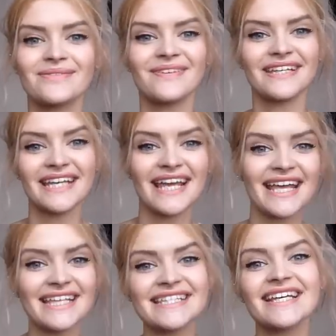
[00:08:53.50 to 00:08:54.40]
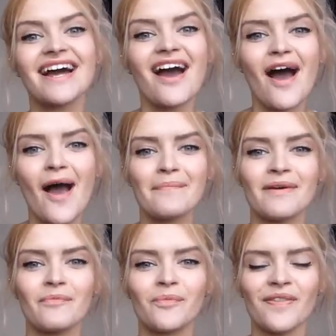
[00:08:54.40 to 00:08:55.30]
for years,
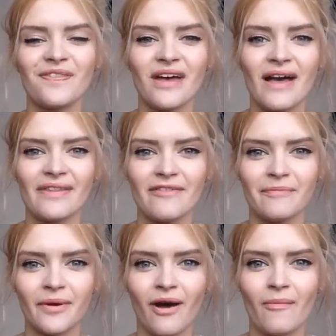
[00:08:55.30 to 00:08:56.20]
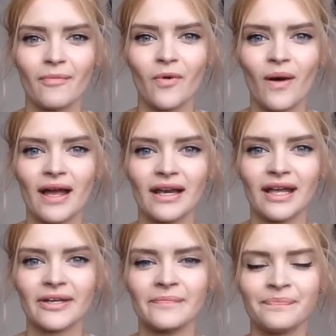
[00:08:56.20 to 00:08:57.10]
and with that they've become quite
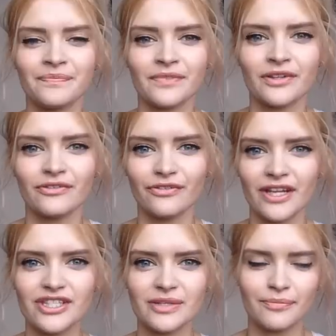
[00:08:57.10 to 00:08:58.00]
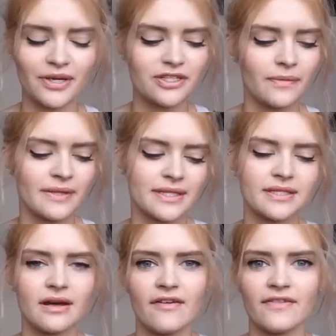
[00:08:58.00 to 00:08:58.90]
like ridged and brittle and
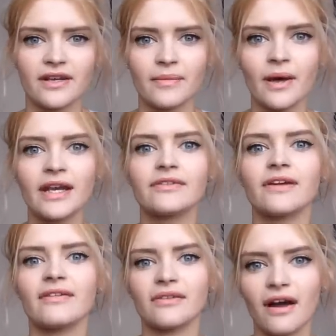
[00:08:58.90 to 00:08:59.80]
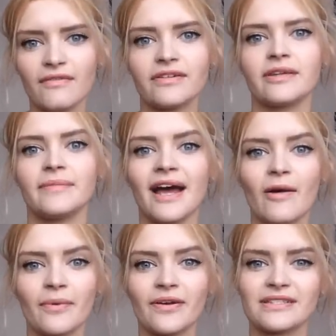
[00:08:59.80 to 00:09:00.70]
stuff, and I'm kind of like recovering them
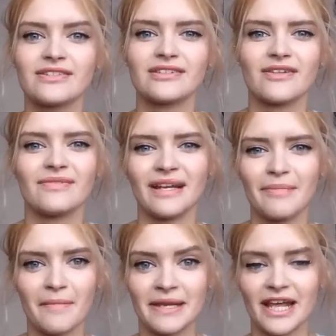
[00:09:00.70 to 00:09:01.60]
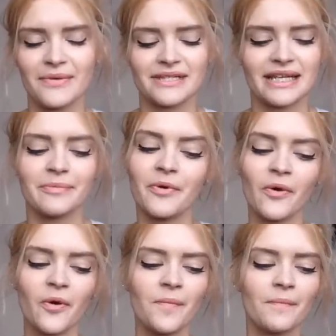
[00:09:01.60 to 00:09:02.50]
now because I don't really bite my nails
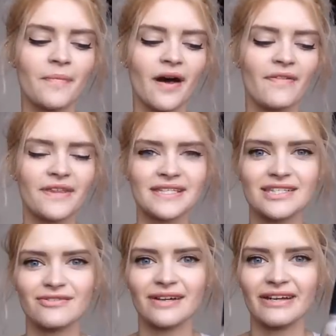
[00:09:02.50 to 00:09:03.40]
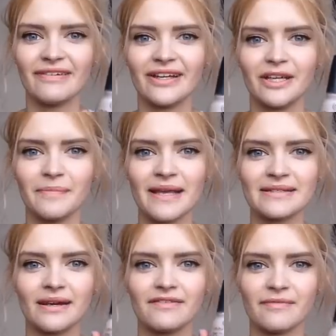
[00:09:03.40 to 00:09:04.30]
anymore. But is a really, really good
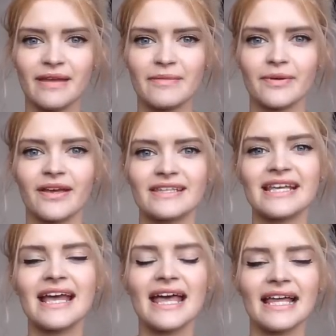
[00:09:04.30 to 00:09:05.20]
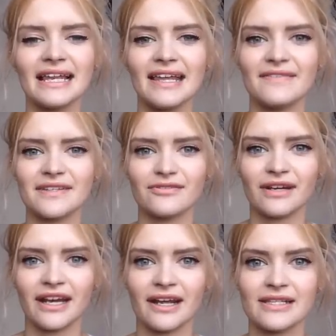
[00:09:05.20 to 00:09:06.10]
base coat for me because it leaves a
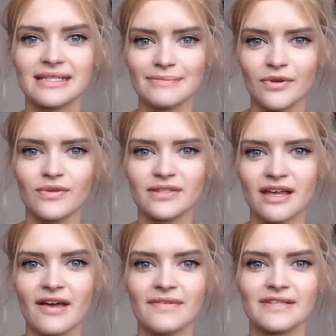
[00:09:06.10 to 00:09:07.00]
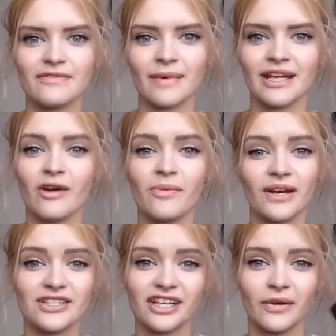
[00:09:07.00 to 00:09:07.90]
really nice smooth surface for my nail
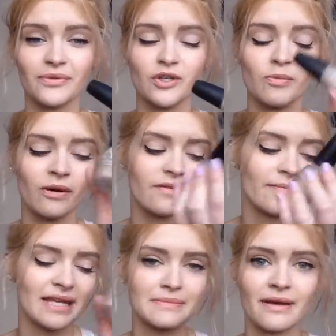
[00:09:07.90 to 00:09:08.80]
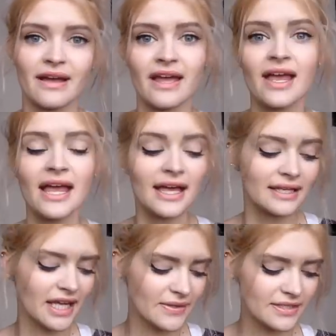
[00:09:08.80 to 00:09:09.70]
polish to go on top of, and makes my
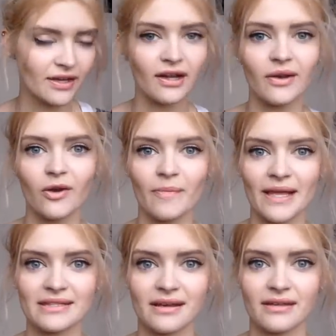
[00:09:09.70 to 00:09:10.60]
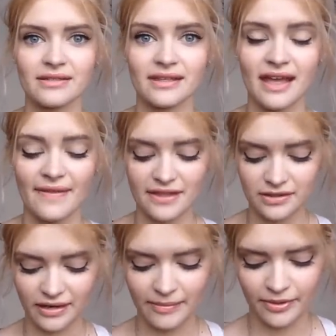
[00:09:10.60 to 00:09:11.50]
nails look a lot better. So yeah,
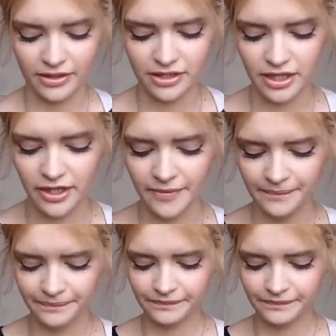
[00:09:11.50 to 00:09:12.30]
that's a great product too.